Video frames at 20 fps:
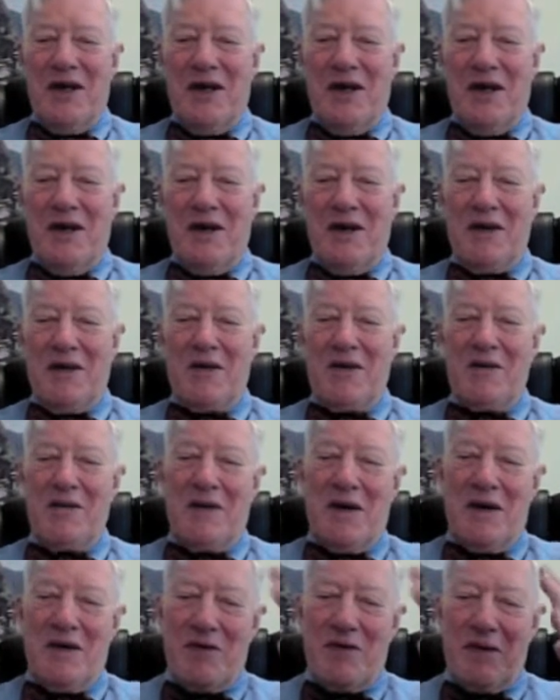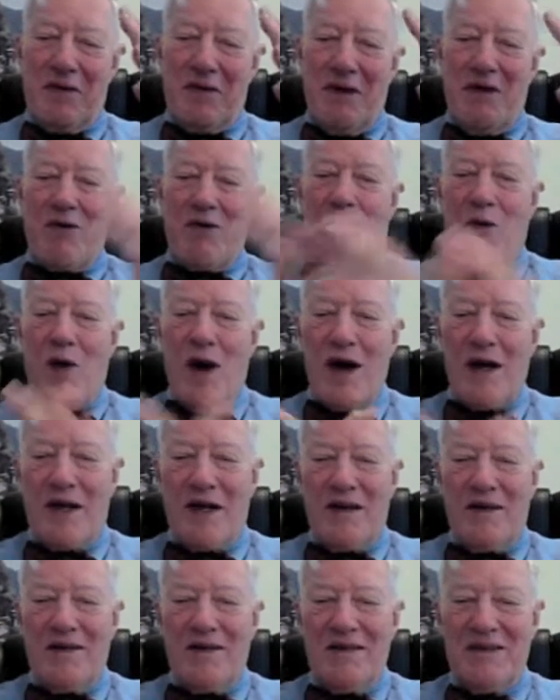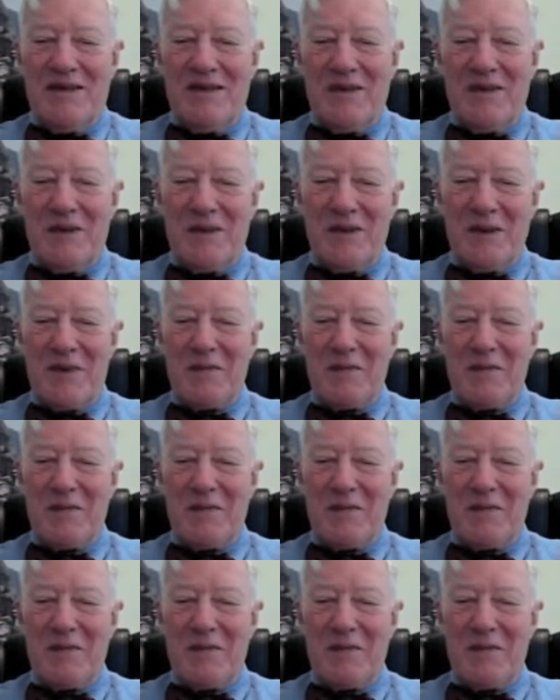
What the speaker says: of a rocket to